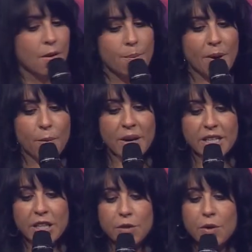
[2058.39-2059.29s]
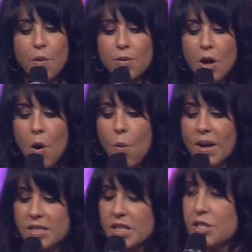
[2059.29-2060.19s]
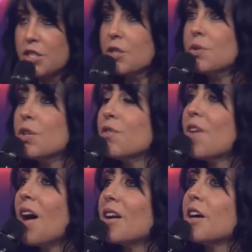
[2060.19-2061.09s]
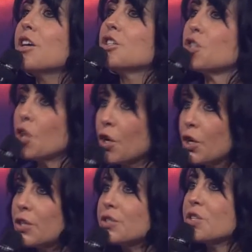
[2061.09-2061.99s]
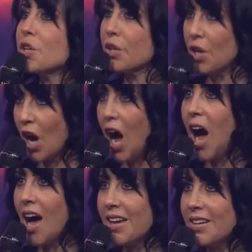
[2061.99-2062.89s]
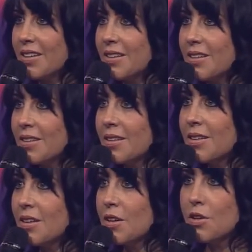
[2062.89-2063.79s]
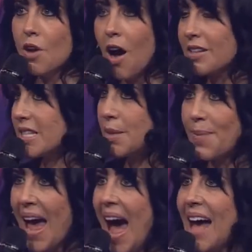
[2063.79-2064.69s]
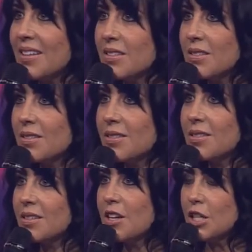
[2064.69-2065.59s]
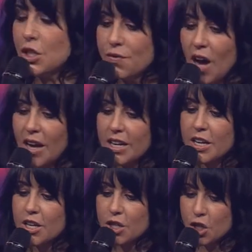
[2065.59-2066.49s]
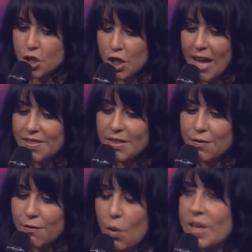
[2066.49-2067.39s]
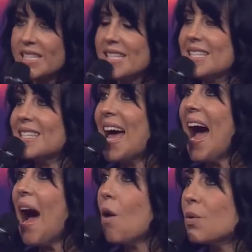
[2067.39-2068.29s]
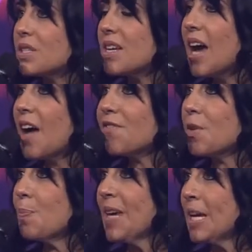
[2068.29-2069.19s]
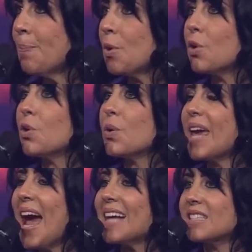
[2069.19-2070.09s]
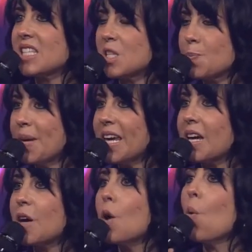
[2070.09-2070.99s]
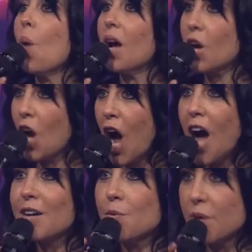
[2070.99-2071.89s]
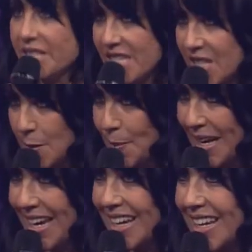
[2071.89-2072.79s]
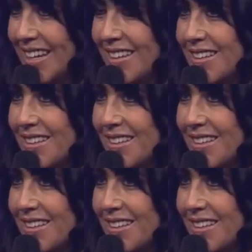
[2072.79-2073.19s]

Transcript: But when you don't know what to do, you've got to turn to God, not to man. You've got to shut the voices out of the people who can't speak what God would speak.